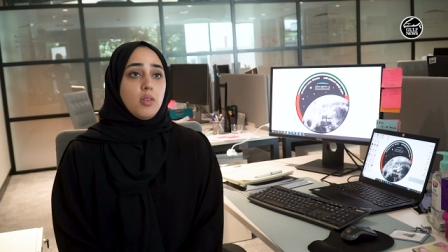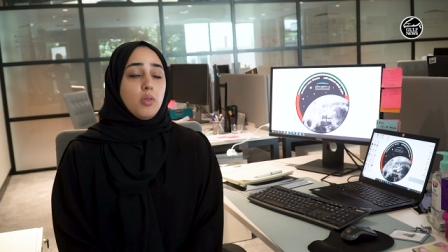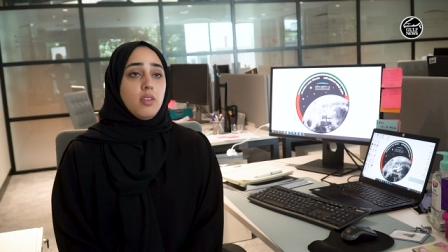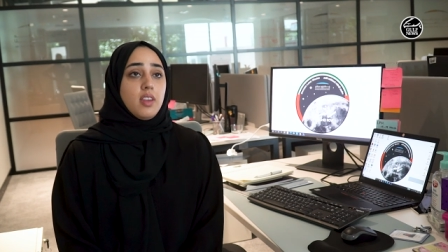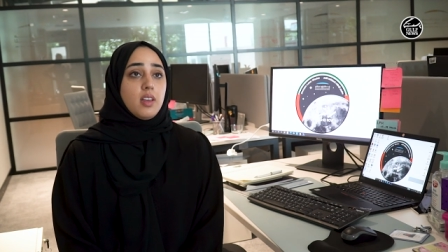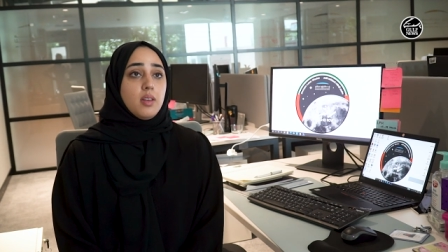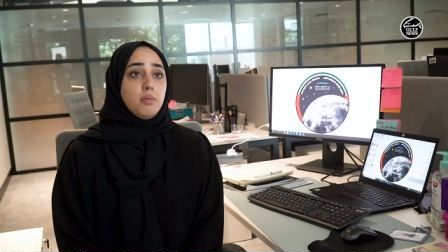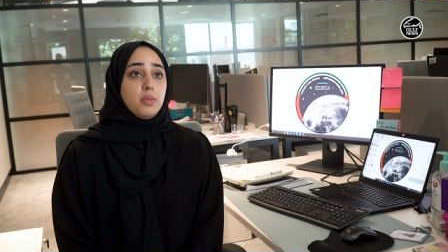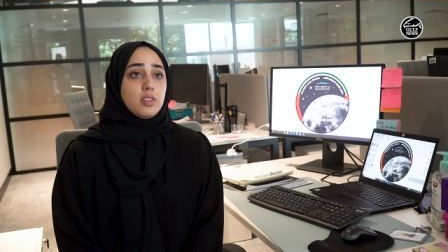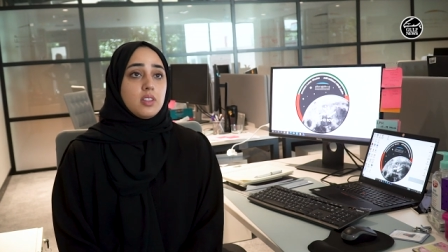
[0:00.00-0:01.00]
All the
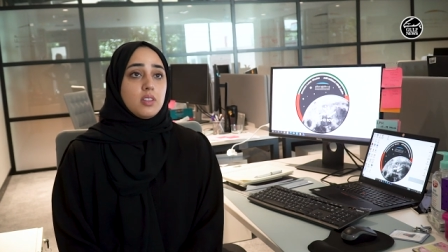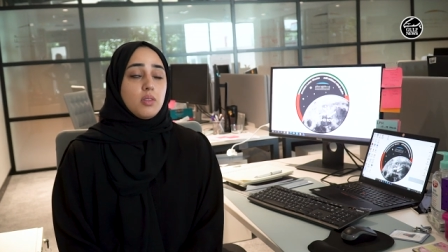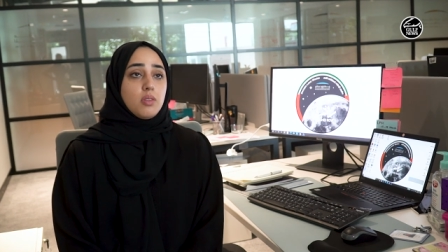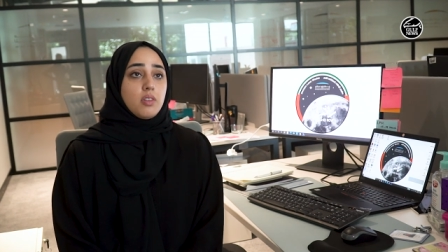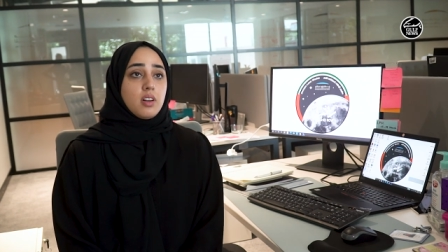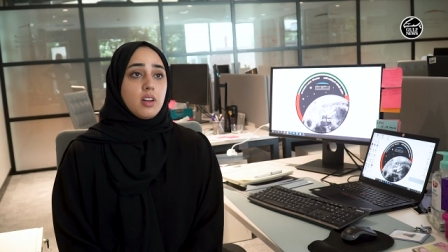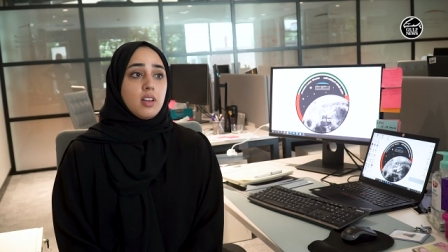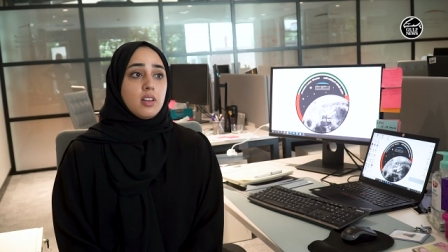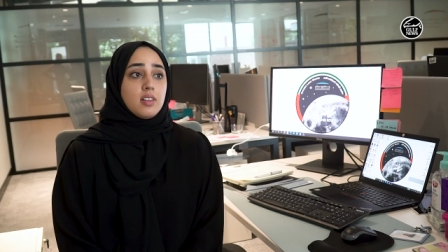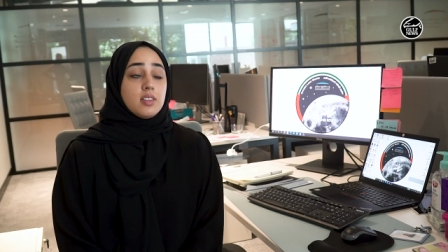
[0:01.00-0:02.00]
inputs or
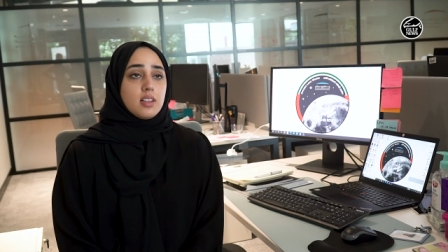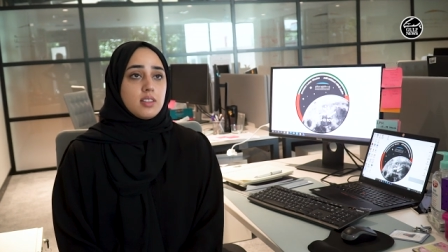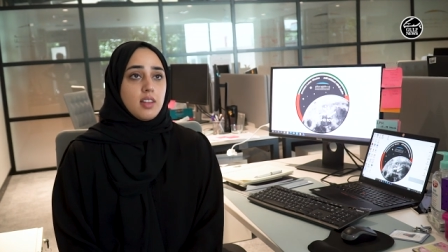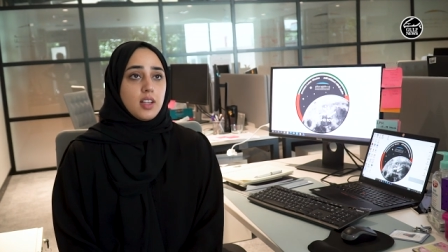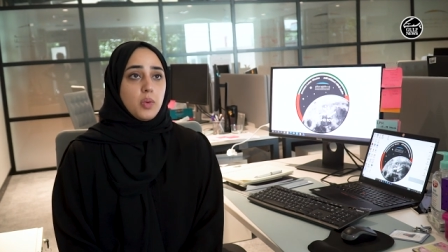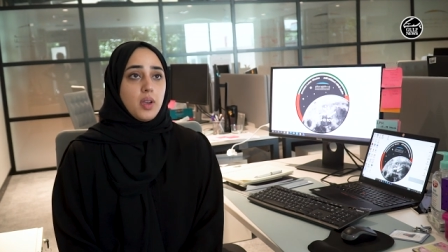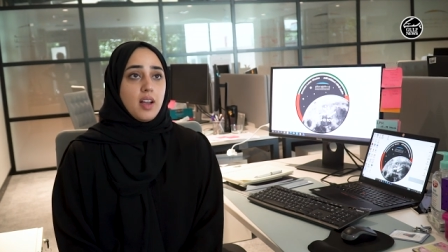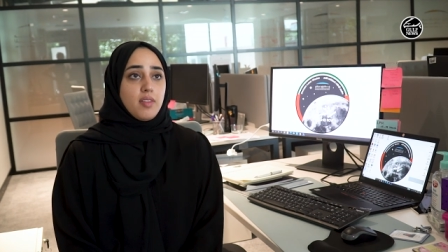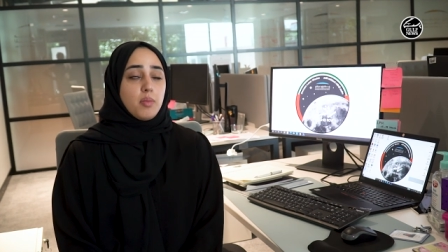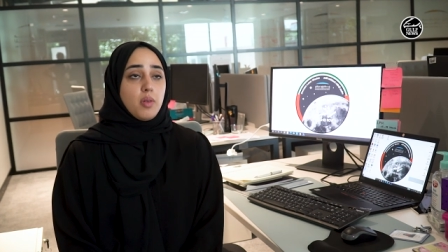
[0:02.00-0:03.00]
results that we
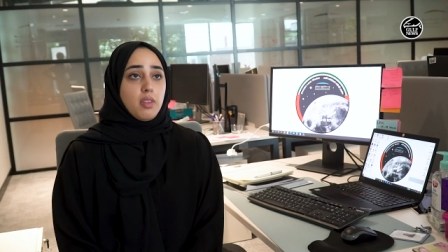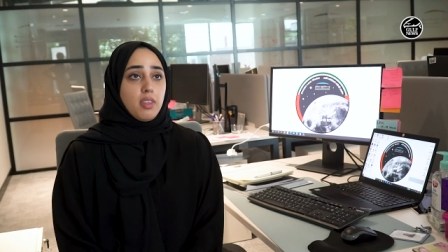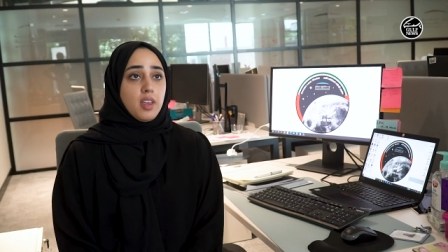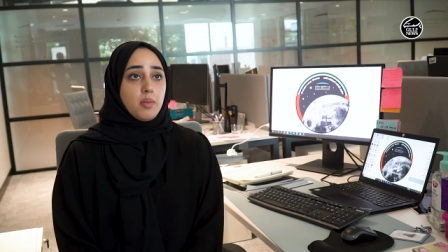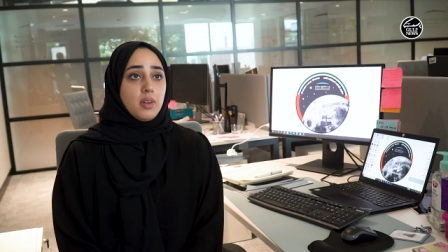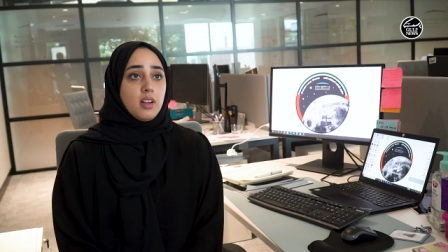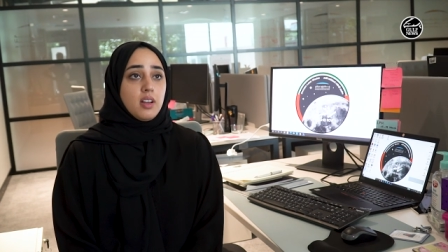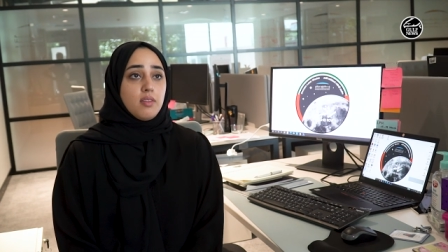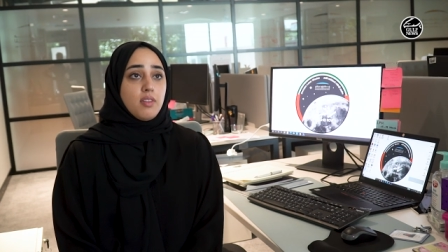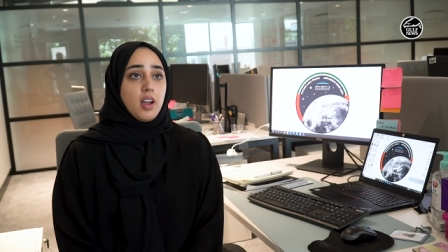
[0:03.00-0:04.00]
have about the thermal
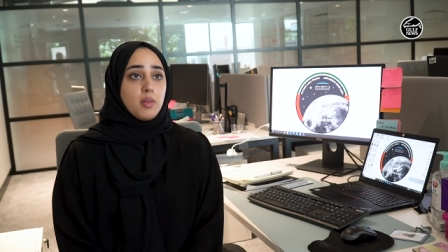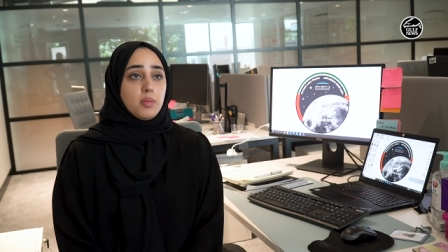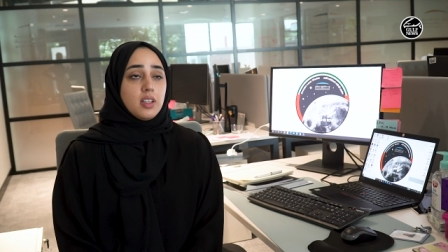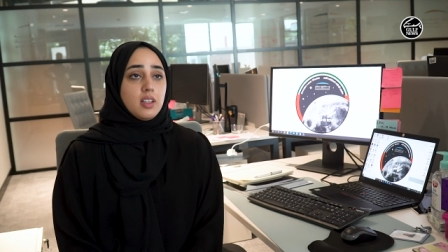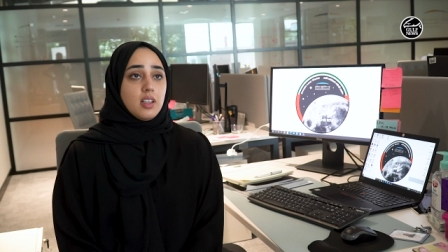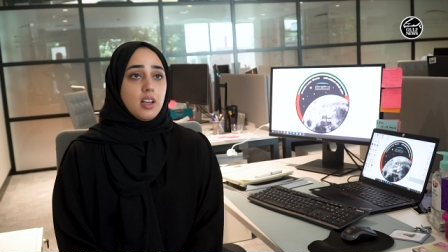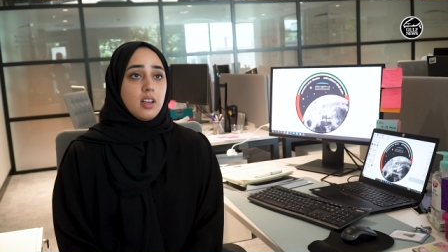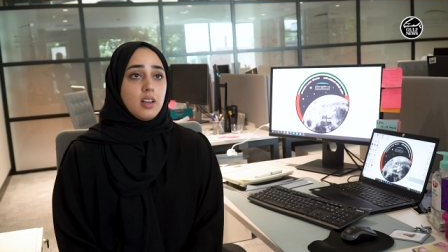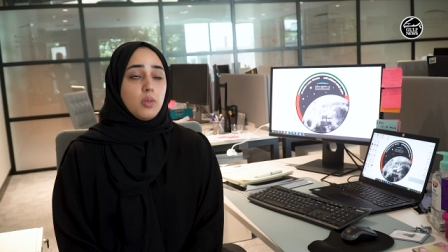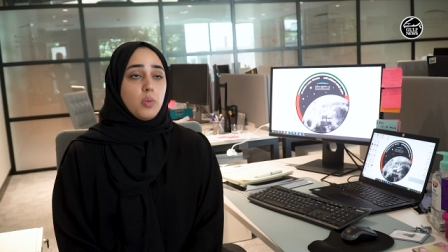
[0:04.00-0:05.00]
environment
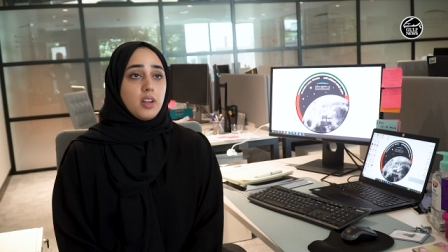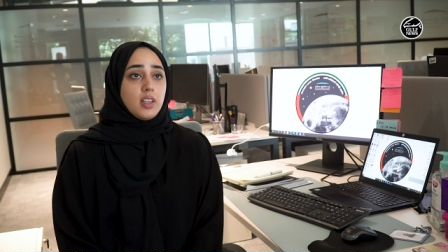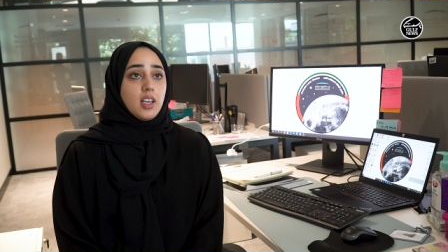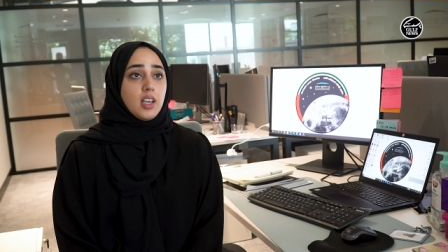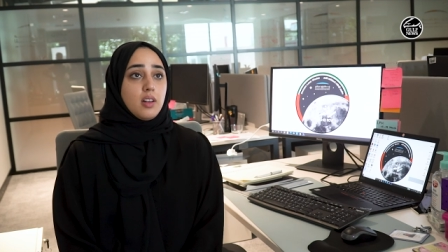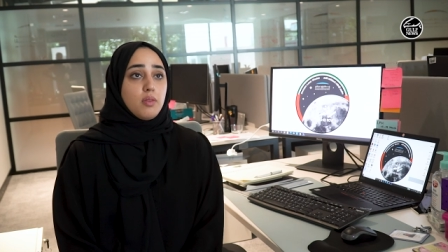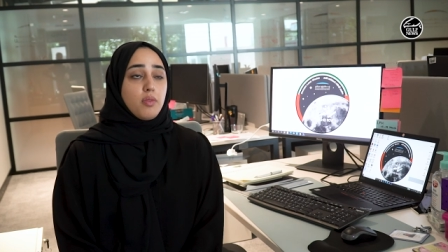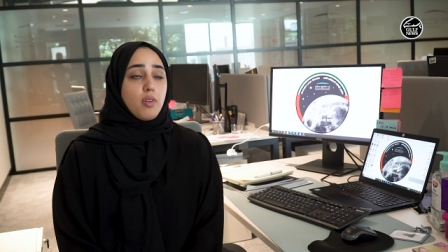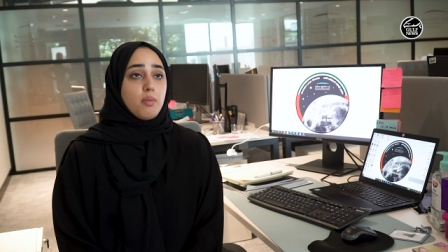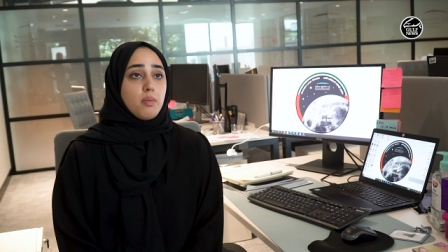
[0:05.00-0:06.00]
were taken
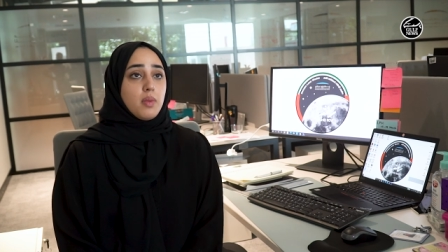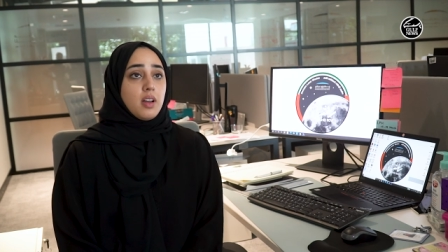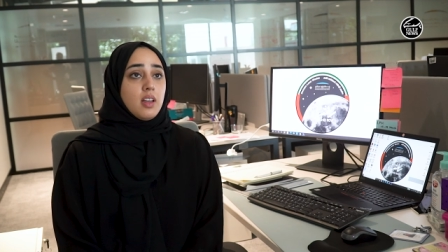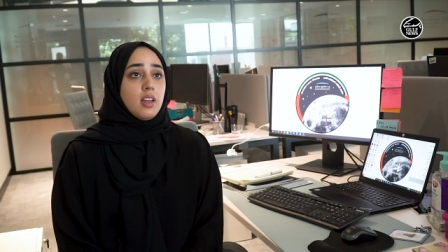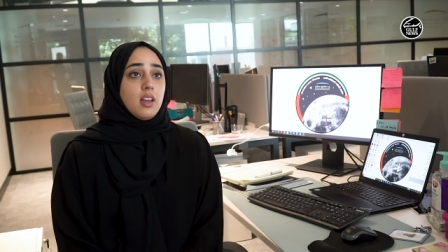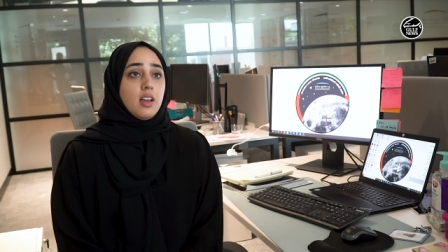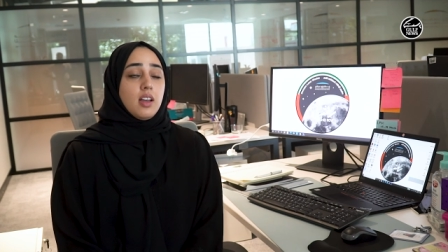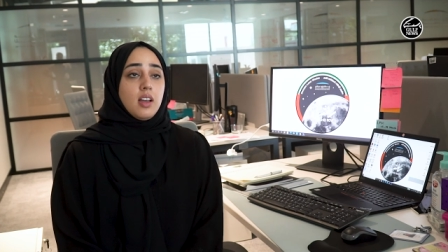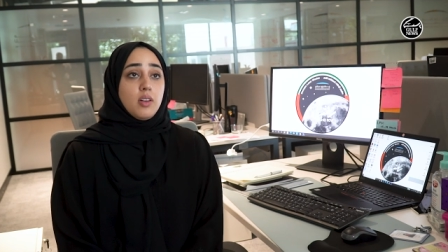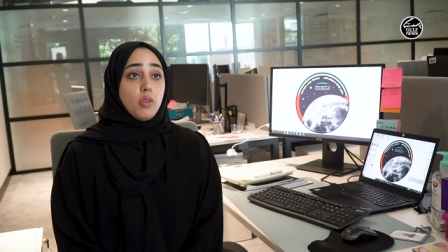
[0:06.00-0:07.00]
from
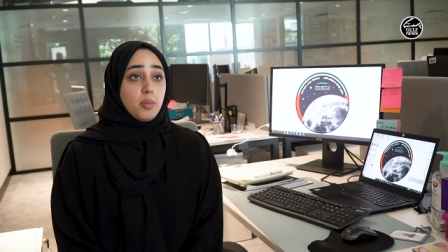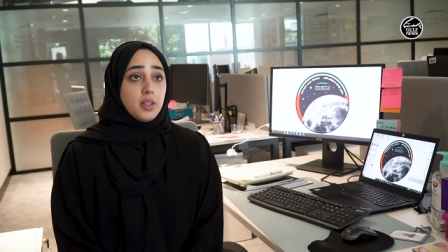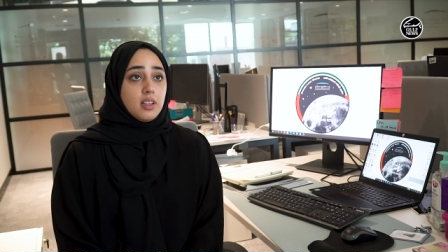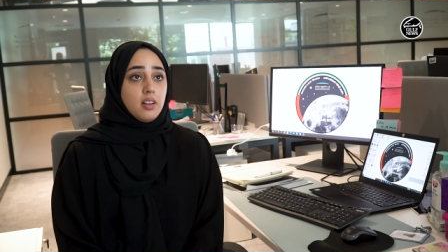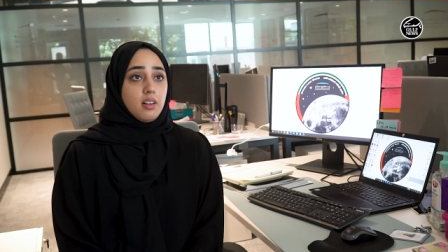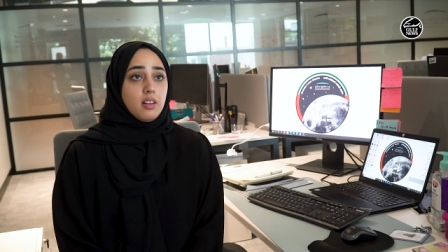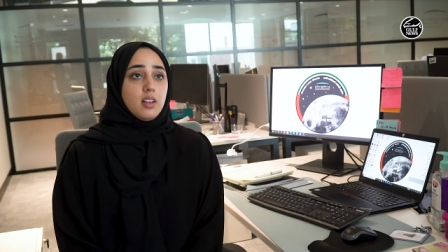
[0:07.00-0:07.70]
an orbiter.